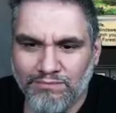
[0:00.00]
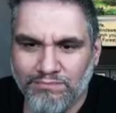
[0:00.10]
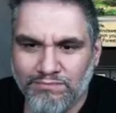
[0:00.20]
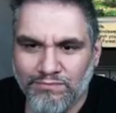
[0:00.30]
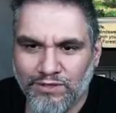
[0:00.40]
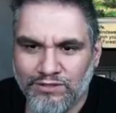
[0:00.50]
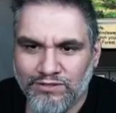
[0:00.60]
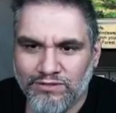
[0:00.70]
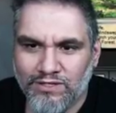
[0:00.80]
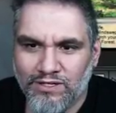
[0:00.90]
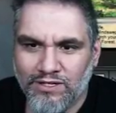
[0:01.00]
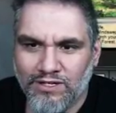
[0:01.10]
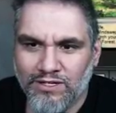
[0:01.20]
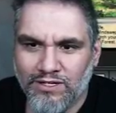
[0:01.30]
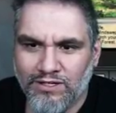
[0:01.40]
Hmm, what you
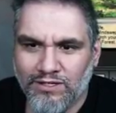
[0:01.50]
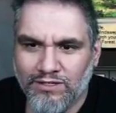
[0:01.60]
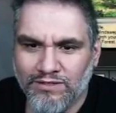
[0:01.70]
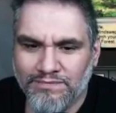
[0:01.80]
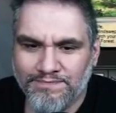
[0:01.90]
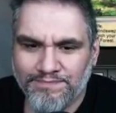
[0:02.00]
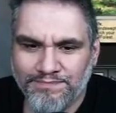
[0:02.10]
say?